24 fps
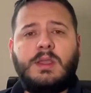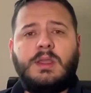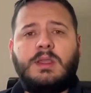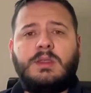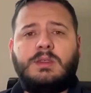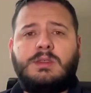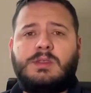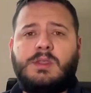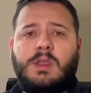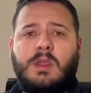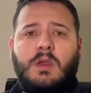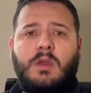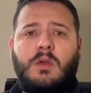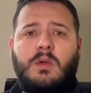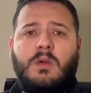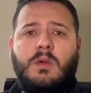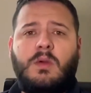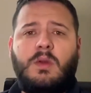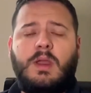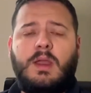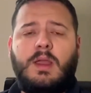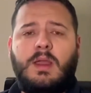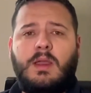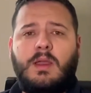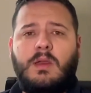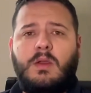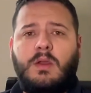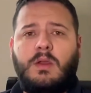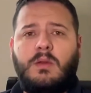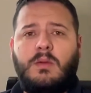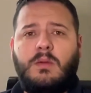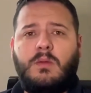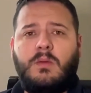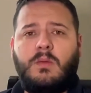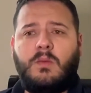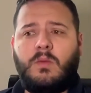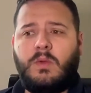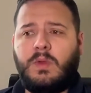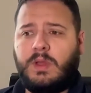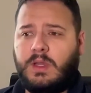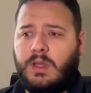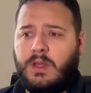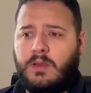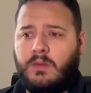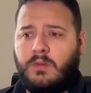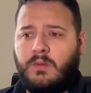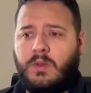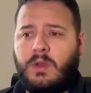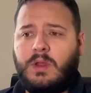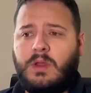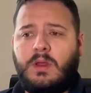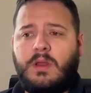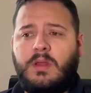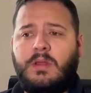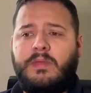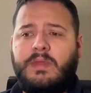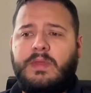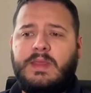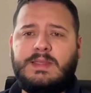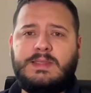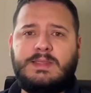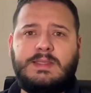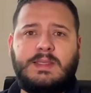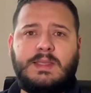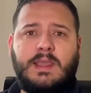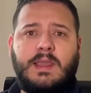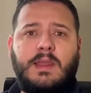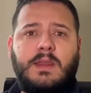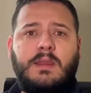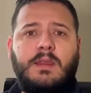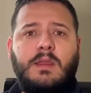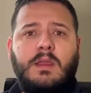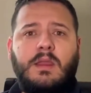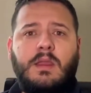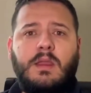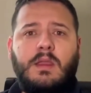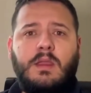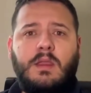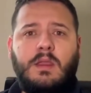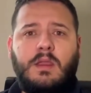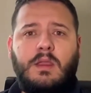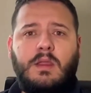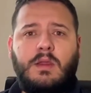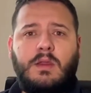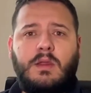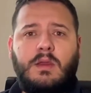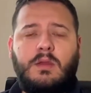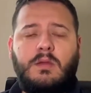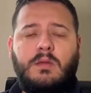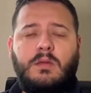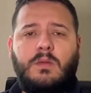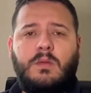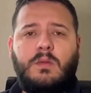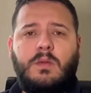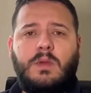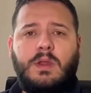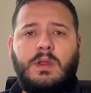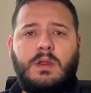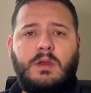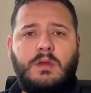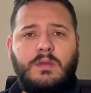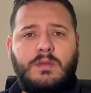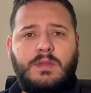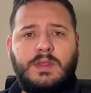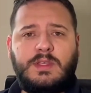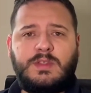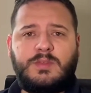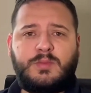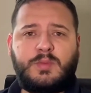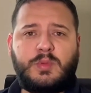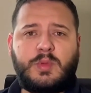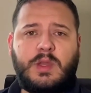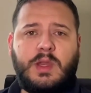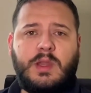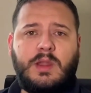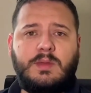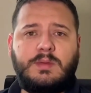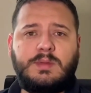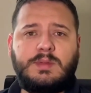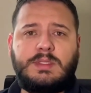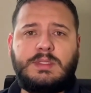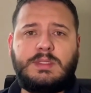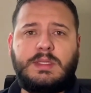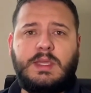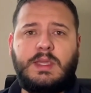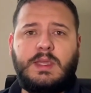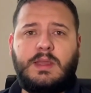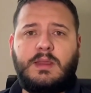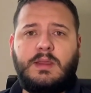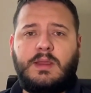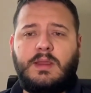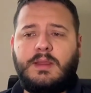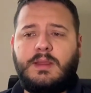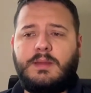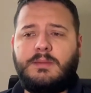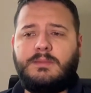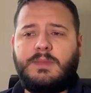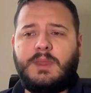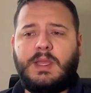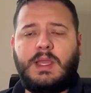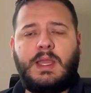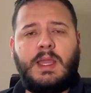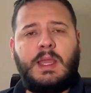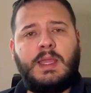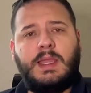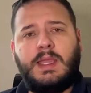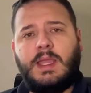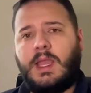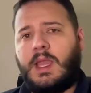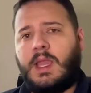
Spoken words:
So with all this said, you know, with all this problem said, I